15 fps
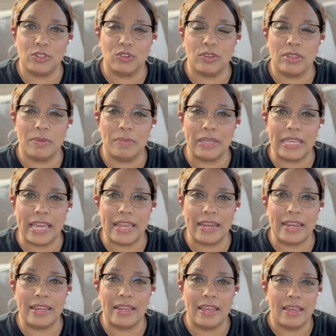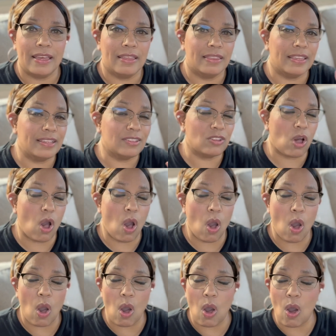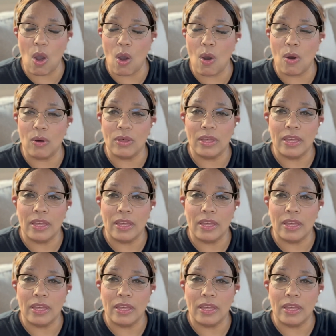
you in the beginning, this all